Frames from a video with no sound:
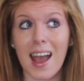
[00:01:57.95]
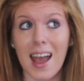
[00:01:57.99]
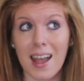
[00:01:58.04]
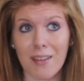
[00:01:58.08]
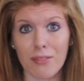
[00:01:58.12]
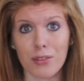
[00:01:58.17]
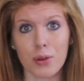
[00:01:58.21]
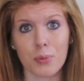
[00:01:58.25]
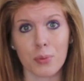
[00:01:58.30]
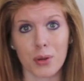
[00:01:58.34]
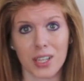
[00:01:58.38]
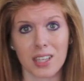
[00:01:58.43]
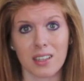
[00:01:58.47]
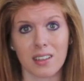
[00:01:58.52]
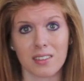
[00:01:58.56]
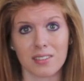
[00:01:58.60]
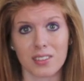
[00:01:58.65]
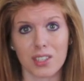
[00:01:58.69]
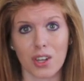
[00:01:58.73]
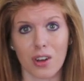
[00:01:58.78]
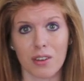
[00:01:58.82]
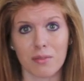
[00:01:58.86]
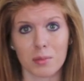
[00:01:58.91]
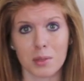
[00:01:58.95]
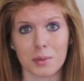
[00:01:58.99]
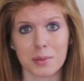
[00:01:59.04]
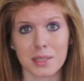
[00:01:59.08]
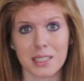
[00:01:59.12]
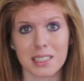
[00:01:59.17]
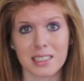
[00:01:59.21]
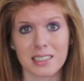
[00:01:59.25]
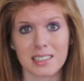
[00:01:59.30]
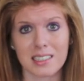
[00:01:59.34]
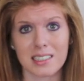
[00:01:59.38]
Everybody loves
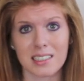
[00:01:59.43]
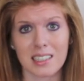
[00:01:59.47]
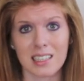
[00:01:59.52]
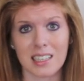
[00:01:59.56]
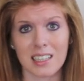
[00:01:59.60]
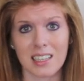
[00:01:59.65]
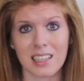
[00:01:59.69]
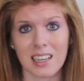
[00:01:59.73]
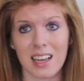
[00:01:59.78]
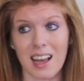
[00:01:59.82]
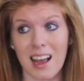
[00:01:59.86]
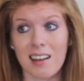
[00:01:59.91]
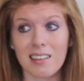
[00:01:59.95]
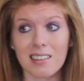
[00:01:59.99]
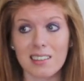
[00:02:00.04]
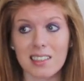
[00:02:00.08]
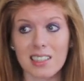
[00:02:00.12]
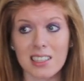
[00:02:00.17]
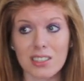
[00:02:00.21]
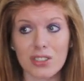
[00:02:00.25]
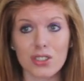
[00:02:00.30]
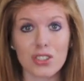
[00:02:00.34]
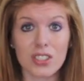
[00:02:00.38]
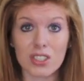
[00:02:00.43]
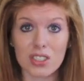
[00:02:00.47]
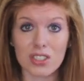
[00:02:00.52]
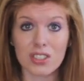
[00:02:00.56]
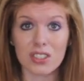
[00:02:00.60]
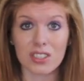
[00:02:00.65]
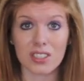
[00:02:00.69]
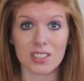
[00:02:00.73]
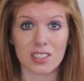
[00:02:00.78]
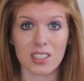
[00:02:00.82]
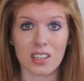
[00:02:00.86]
compliments. And
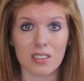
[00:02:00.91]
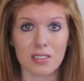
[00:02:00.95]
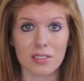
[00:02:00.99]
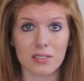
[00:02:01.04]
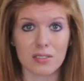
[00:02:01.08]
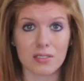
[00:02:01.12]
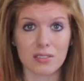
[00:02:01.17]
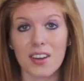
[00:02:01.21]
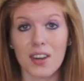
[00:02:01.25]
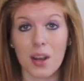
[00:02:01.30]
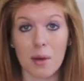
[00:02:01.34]
introduce yourself.